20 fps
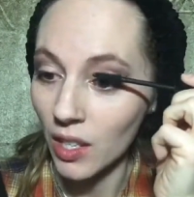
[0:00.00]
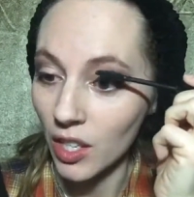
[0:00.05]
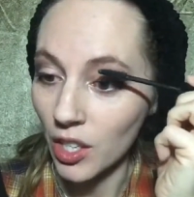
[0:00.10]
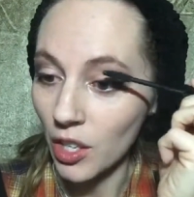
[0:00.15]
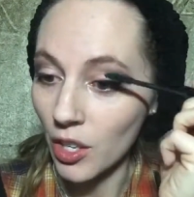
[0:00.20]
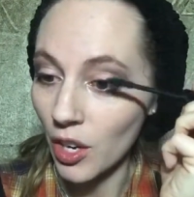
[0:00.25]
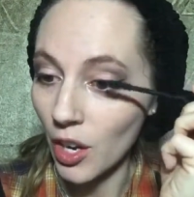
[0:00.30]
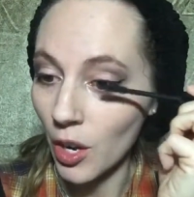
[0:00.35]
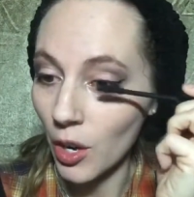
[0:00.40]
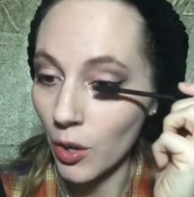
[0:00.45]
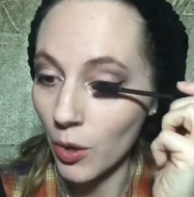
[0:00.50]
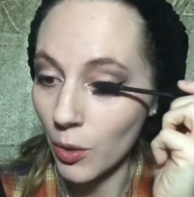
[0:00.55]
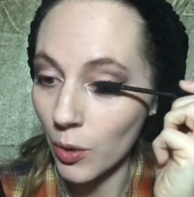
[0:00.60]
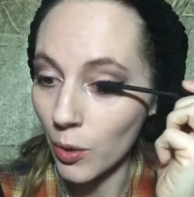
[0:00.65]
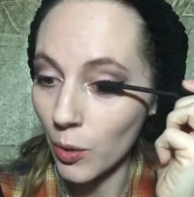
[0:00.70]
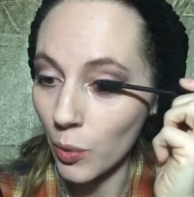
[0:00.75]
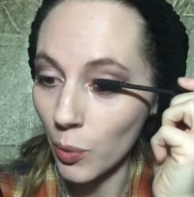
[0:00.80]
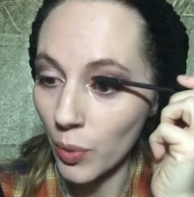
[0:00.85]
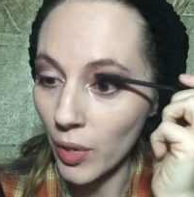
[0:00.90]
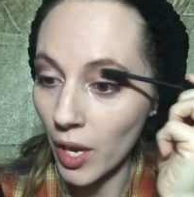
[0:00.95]
You know,
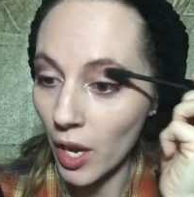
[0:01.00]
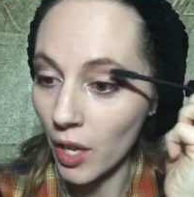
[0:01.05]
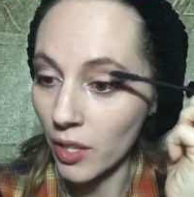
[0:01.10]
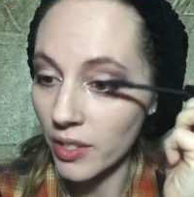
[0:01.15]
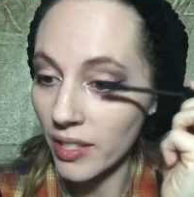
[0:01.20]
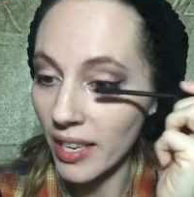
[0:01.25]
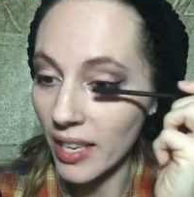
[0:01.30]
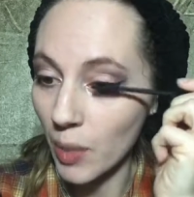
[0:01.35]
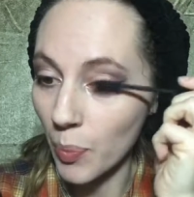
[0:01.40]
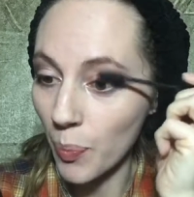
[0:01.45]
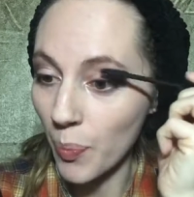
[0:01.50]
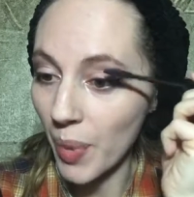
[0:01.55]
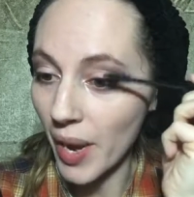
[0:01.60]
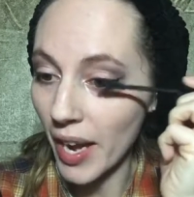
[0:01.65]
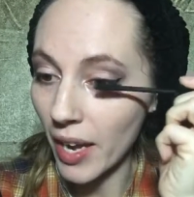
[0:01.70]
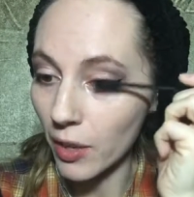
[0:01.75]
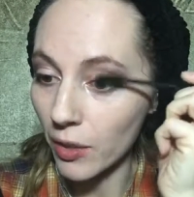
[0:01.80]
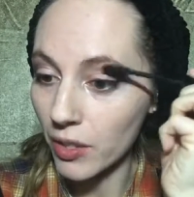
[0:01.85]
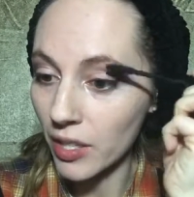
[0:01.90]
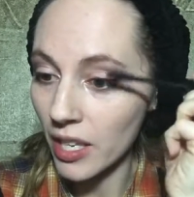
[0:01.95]
we all take
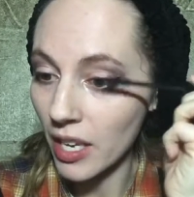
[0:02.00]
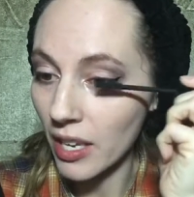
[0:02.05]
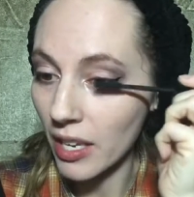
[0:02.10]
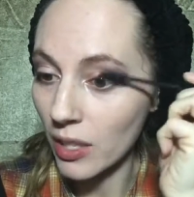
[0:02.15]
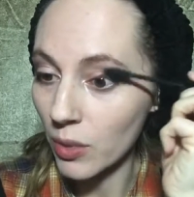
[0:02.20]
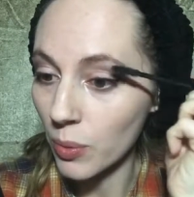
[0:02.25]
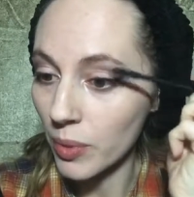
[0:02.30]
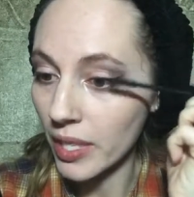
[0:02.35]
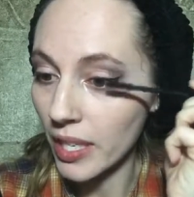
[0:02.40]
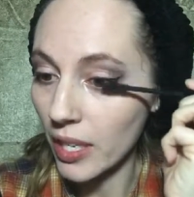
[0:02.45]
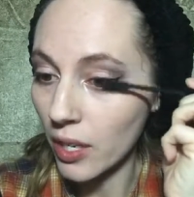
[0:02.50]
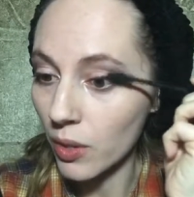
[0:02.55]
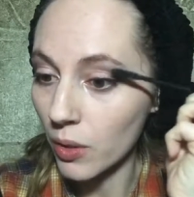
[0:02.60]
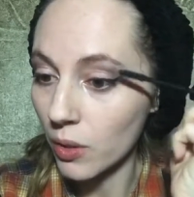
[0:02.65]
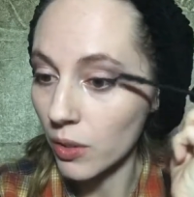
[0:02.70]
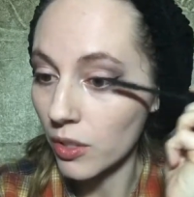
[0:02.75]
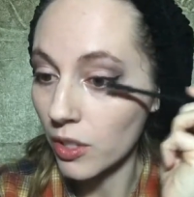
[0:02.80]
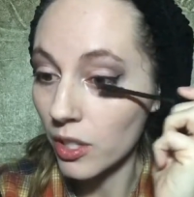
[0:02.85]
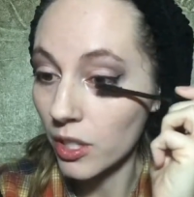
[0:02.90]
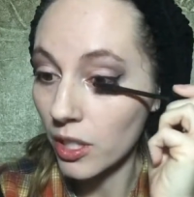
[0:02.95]
biotin as we get
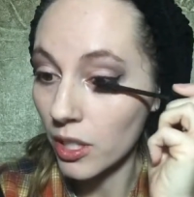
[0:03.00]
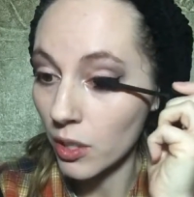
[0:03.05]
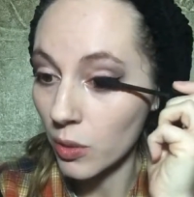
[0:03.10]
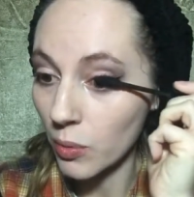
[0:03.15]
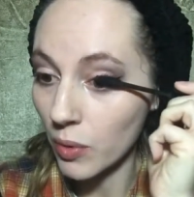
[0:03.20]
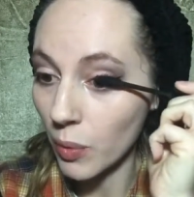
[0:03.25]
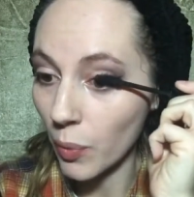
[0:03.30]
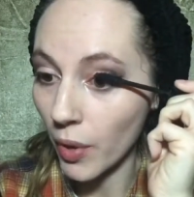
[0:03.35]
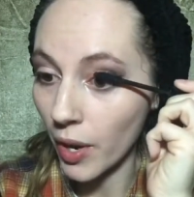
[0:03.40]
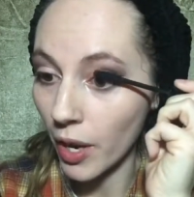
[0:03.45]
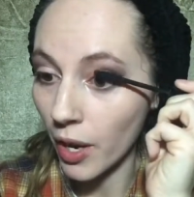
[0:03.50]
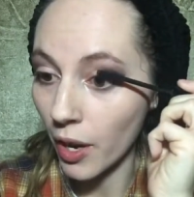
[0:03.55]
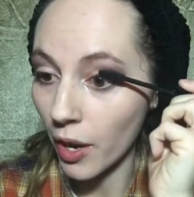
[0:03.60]
older because we want